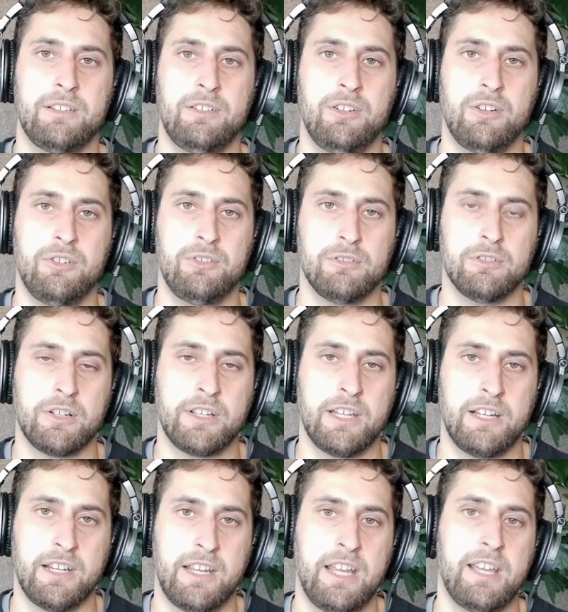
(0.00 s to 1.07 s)
you look
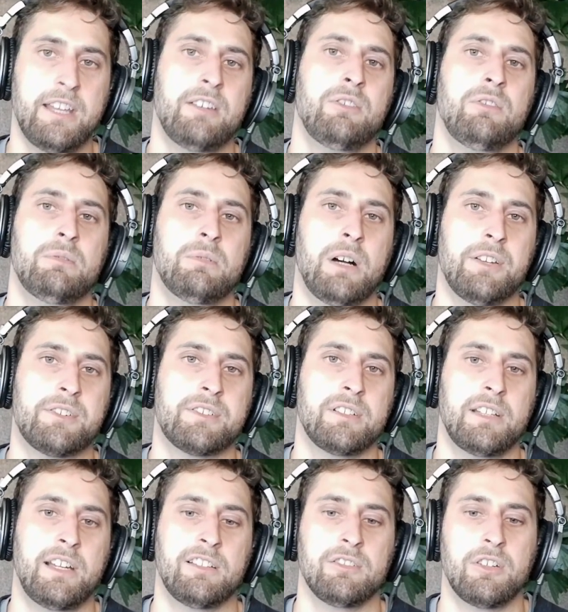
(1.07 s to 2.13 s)
at a kid who wants to
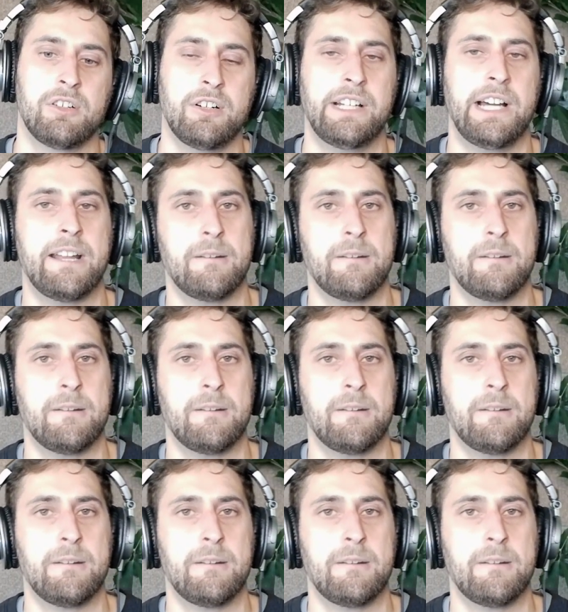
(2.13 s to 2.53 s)
like learn how